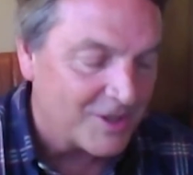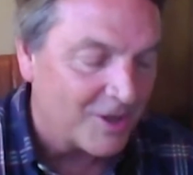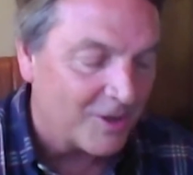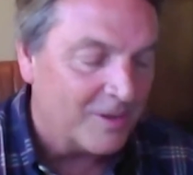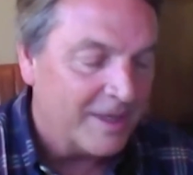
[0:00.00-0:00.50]

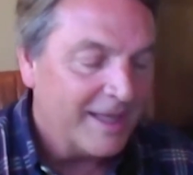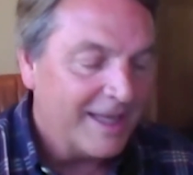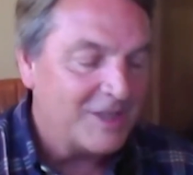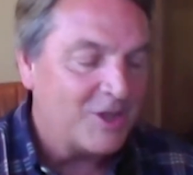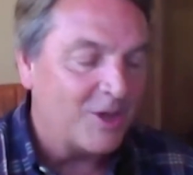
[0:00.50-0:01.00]
So
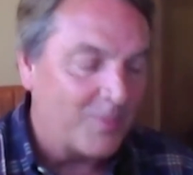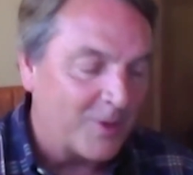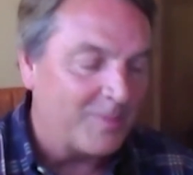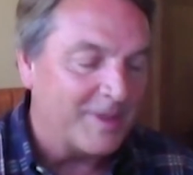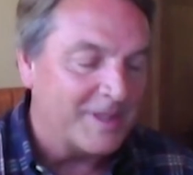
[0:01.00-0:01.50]
is there
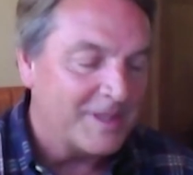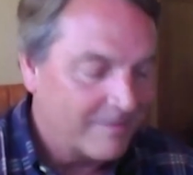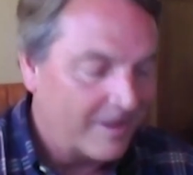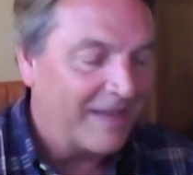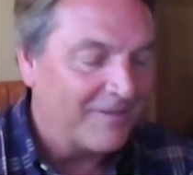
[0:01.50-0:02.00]

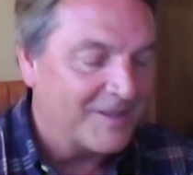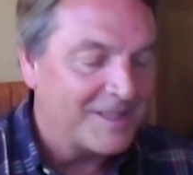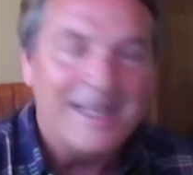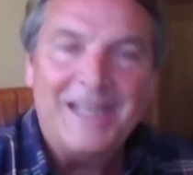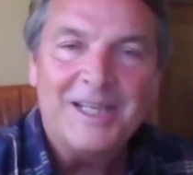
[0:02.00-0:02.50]
purpose? I have a
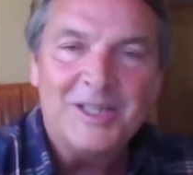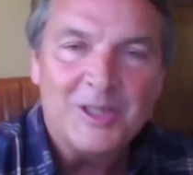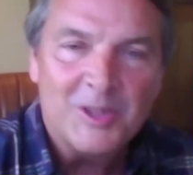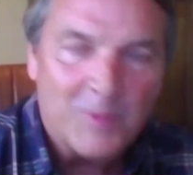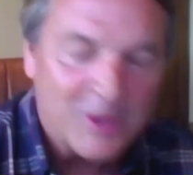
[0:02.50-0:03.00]
sneaking
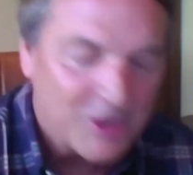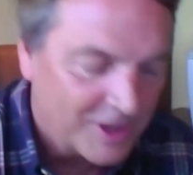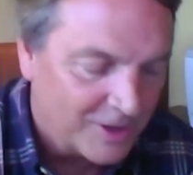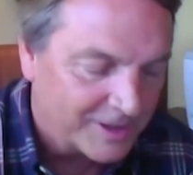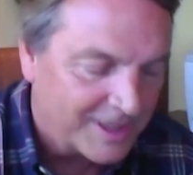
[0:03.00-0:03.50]

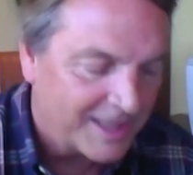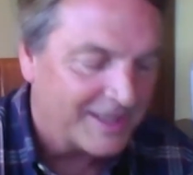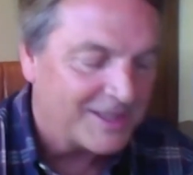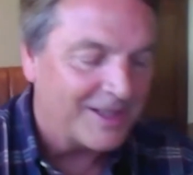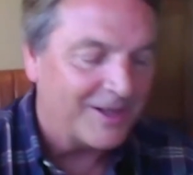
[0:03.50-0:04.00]
suspicion you'll tell
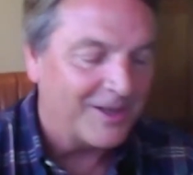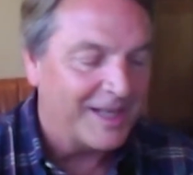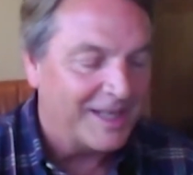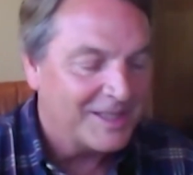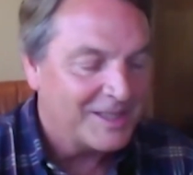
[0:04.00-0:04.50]
us there
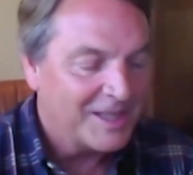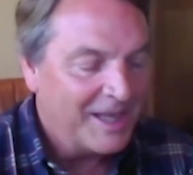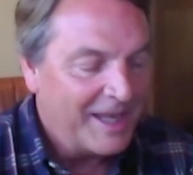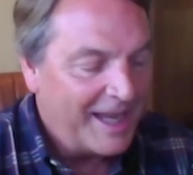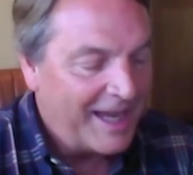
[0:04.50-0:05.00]
is.
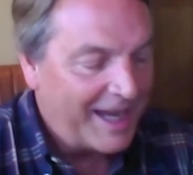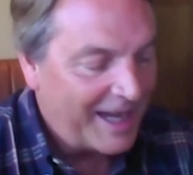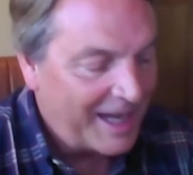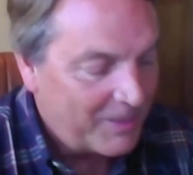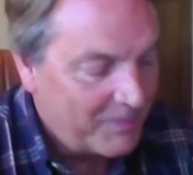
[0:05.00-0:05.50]

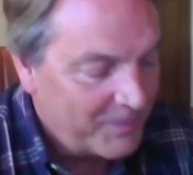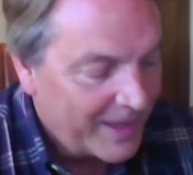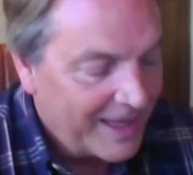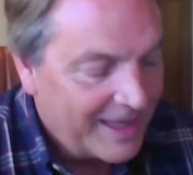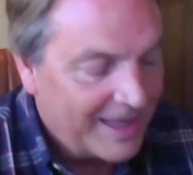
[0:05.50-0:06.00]
And
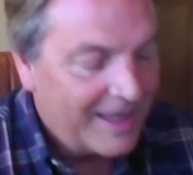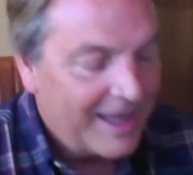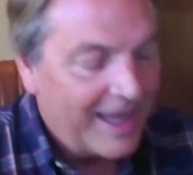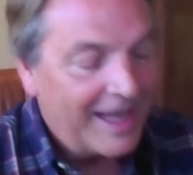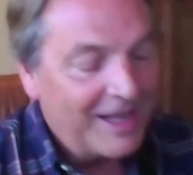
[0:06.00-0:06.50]

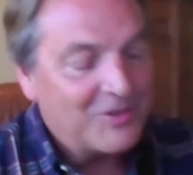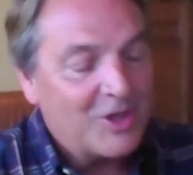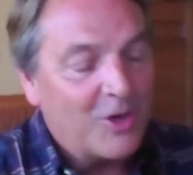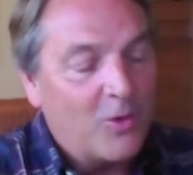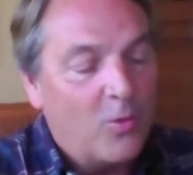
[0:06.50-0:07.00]
And if
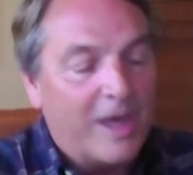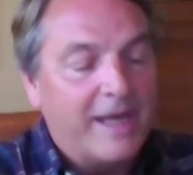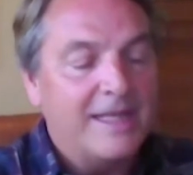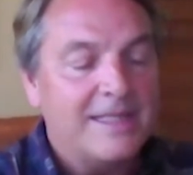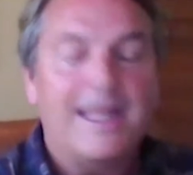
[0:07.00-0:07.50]
so,
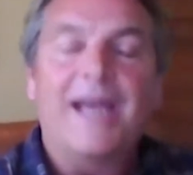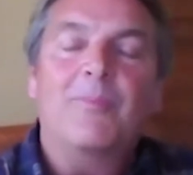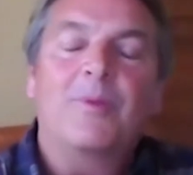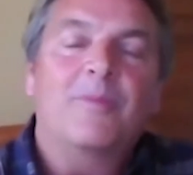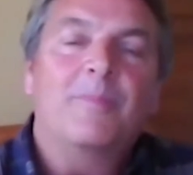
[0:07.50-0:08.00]
what is
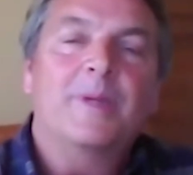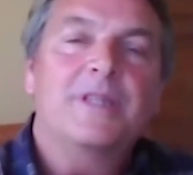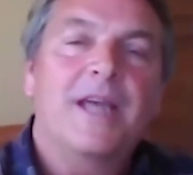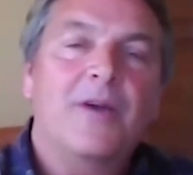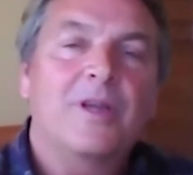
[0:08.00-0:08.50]
that
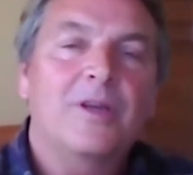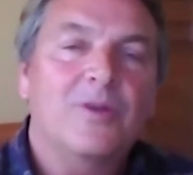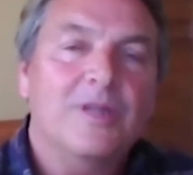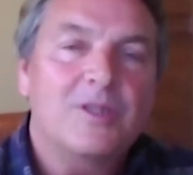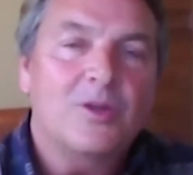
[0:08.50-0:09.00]
purpose? How can
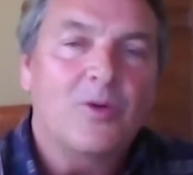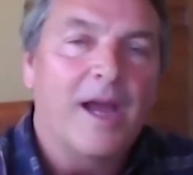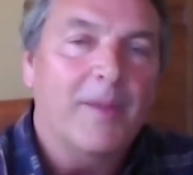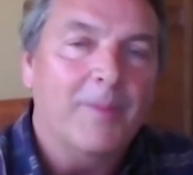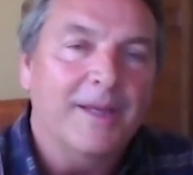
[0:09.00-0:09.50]
you
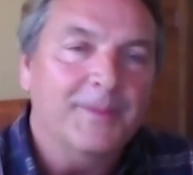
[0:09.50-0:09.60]
describe it?